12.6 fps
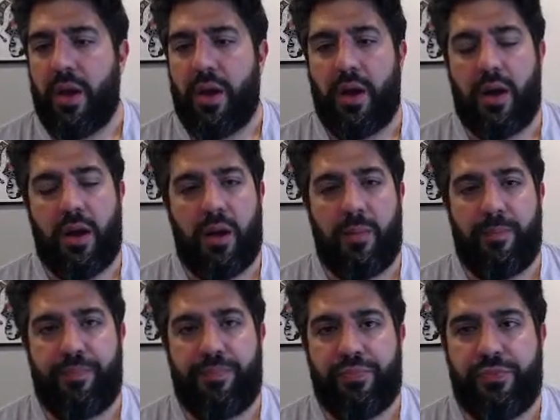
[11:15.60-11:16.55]

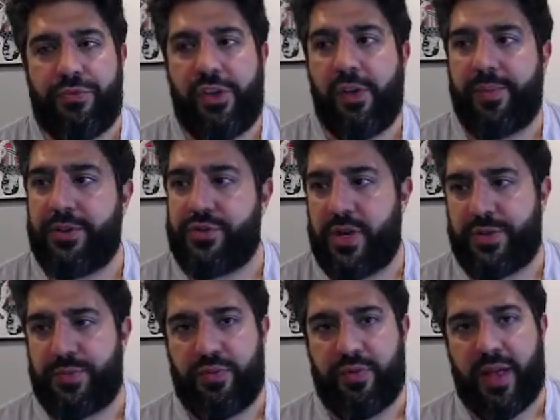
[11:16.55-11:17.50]
tlp-stress
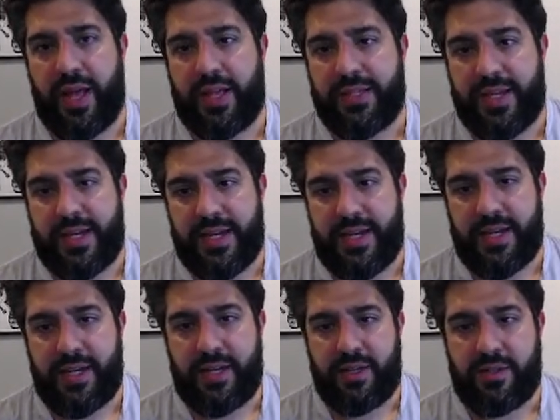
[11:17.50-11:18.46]
provides
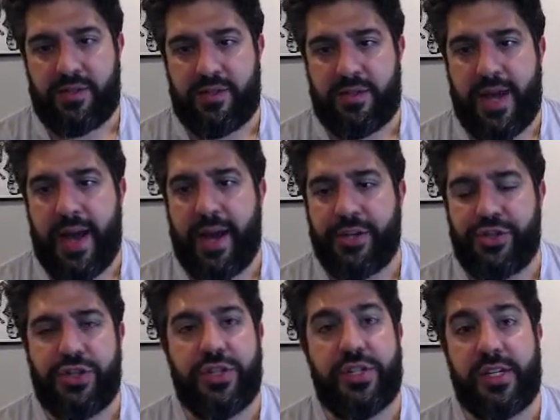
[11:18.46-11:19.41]
a
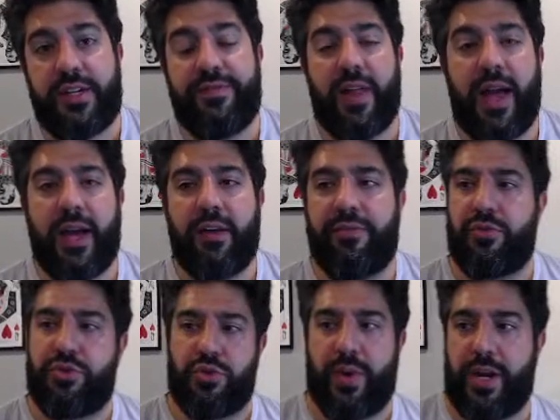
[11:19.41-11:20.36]
-d flag for
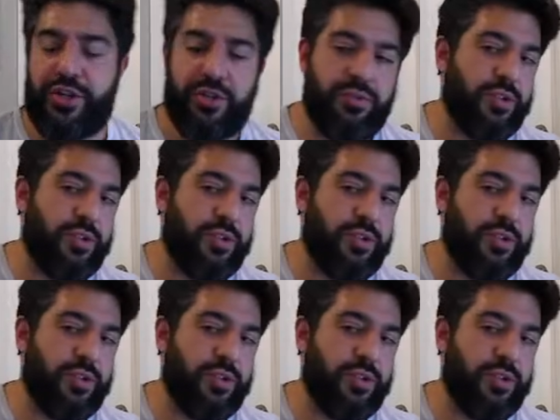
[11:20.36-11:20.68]
duration,